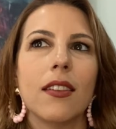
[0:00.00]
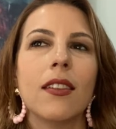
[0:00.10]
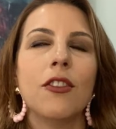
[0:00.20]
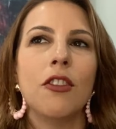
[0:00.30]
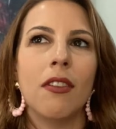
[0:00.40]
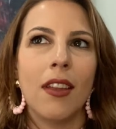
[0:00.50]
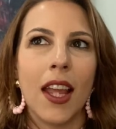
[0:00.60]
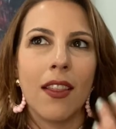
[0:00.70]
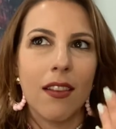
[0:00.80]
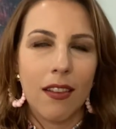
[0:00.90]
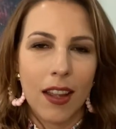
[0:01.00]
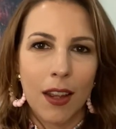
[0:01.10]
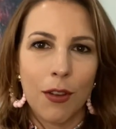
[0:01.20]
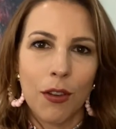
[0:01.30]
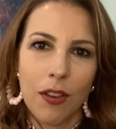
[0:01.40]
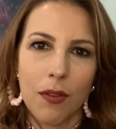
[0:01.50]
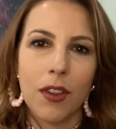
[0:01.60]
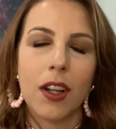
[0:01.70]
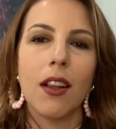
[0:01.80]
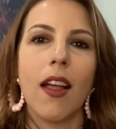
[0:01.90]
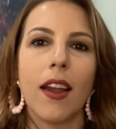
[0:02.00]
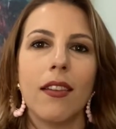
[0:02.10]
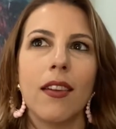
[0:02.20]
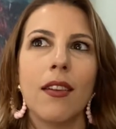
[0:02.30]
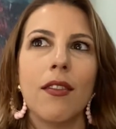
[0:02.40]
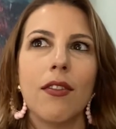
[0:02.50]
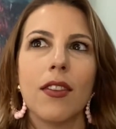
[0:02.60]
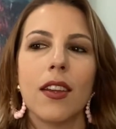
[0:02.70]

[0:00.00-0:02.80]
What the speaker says: She's saying the saviors of the collective,